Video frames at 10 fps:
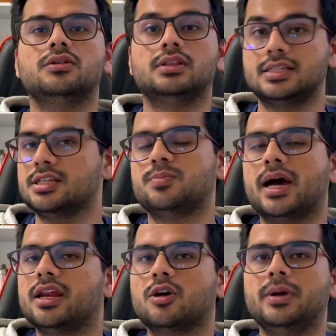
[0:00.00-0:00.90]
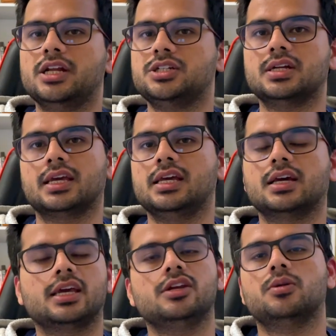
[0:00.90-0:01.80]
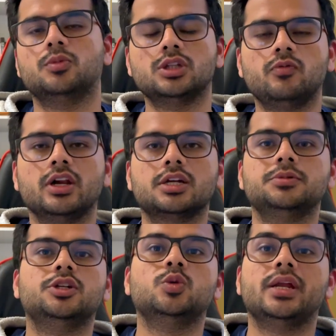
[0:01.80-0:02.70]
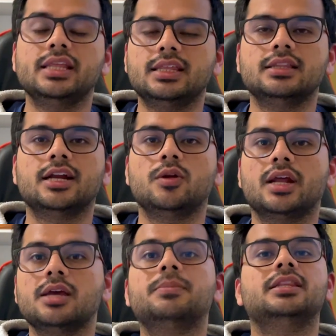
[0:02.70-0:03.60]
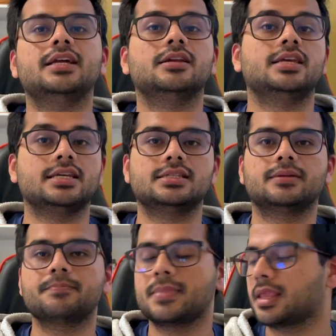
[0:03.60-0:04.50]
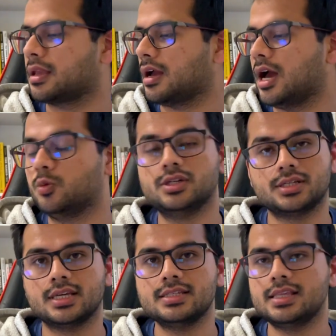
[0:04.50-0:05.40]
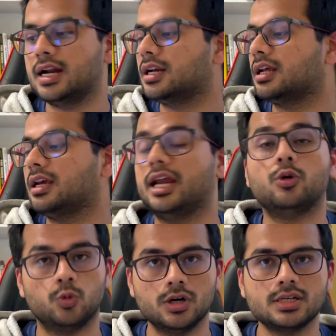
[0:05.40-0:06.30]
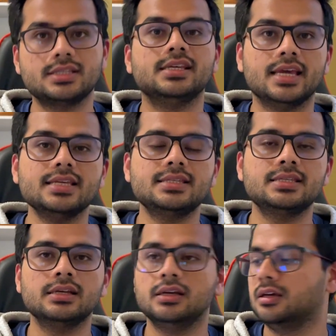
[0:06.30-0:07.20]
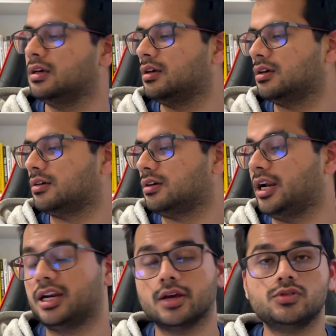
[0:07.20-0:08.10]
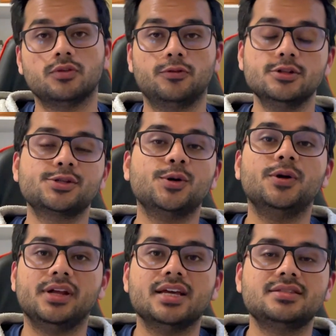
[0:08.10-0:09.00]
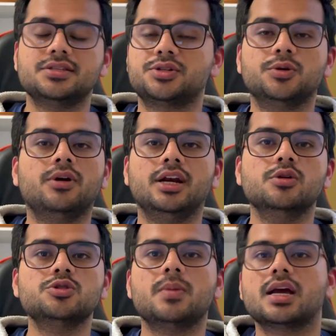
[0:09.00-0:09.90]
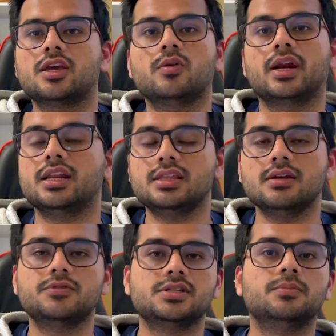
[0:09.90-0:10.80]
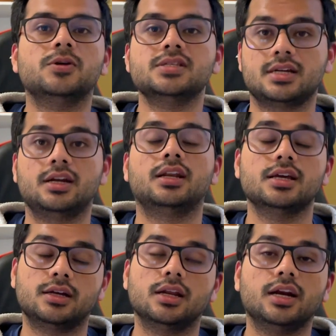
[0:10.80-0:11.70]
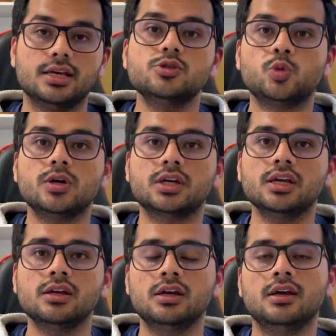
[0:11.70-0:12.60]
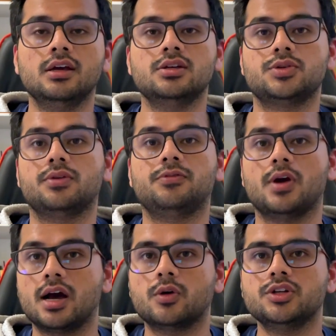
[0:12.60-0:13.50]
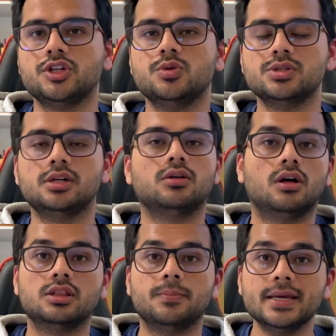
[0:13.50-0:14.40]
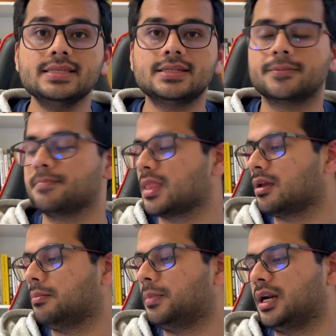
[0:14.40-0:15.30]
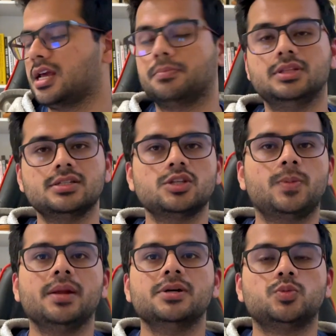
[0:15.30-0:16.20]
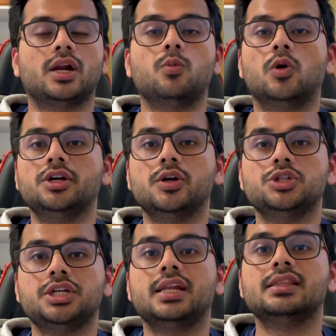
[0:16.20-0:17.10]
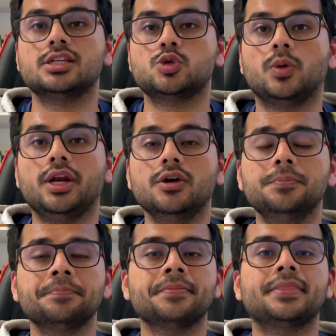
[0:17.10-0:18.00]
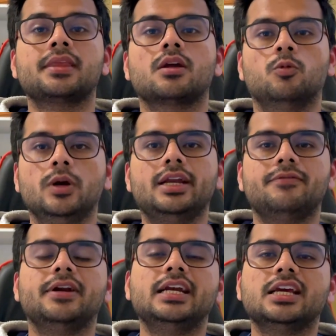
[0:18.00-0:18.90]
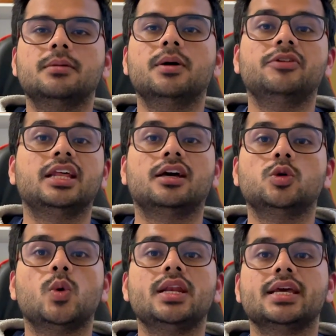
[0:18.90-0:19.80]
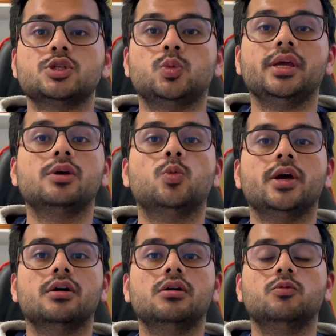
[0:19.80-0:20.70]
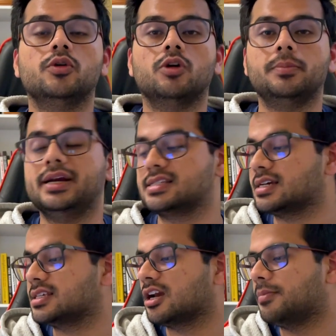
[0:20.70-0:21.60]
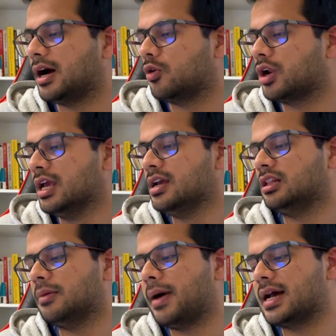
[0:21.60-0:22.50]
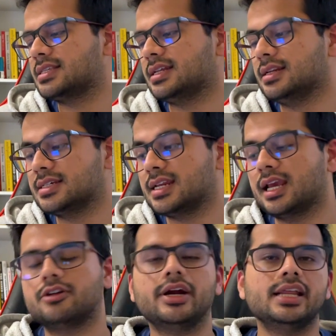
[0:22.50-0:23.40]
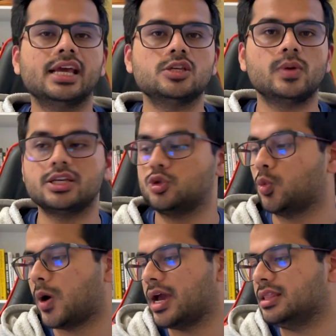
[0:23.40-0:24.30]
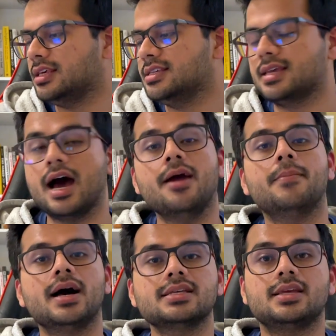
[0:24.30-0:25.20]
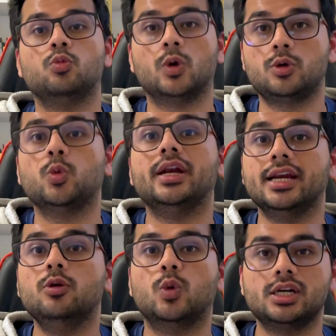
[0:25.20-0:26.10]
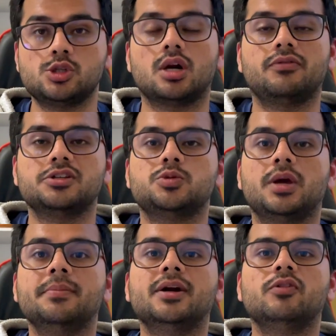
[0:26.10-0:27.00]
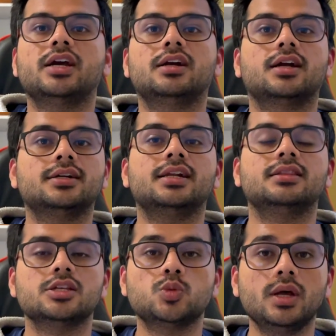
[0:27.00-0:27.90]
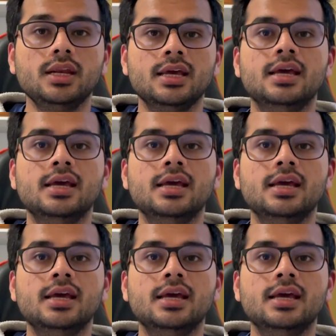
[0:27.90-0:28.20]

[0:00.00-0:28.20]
This is my recommendation. Again, again, you're more than welcome to do anything that you like, but then yes, I wouldn't suggest that. It works. Yes, it gives you full score. Yes, there's no reduced marking or anything. For some reason, it, it, it is working. So if you are going to use it, all the best. But yeah, this is pretty much what I wanted to share in this video. We'll definitely come up with another one next week where we would be discussing about the marks in listening and writing, as well as to why these high marks and what we did, what sort of experiment we conducted in this one.